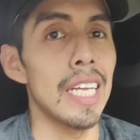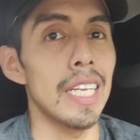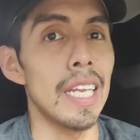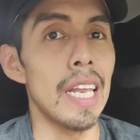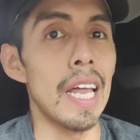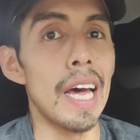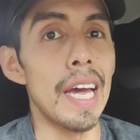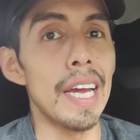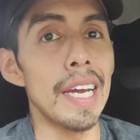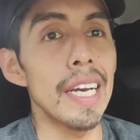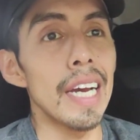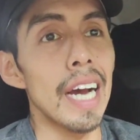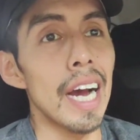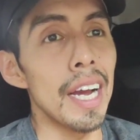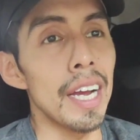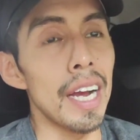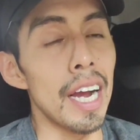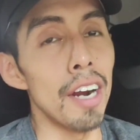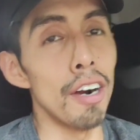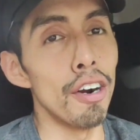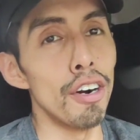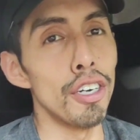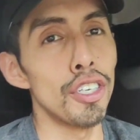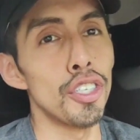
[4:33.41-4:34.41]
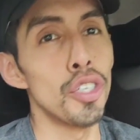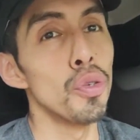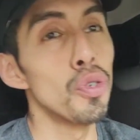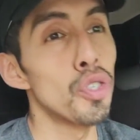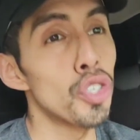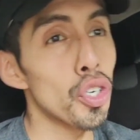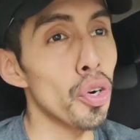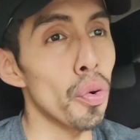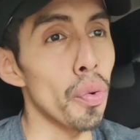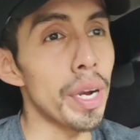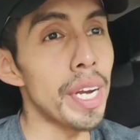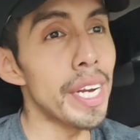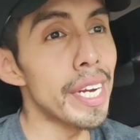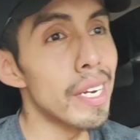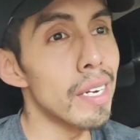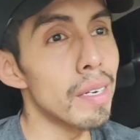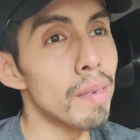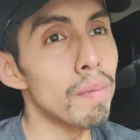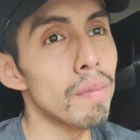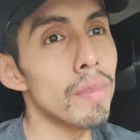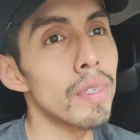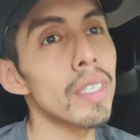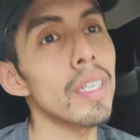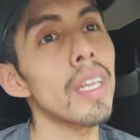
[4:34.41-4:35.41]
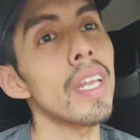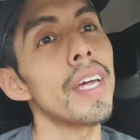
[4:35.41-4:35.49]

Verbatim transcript: Like I, I heard two screams,